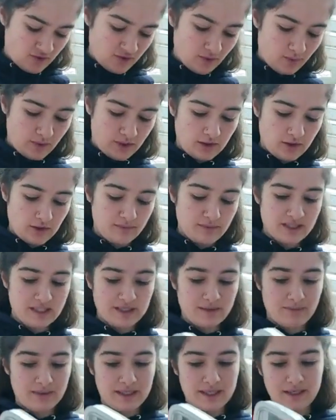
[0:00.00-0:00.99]
We are
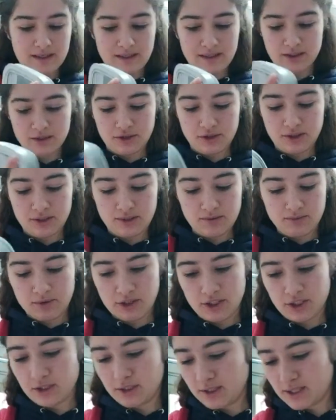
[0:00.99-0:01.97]
missing Maria actually,
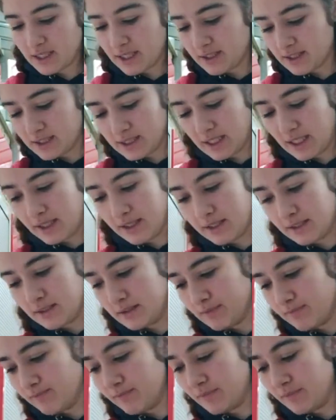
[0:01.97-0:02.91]
which is kind of sad.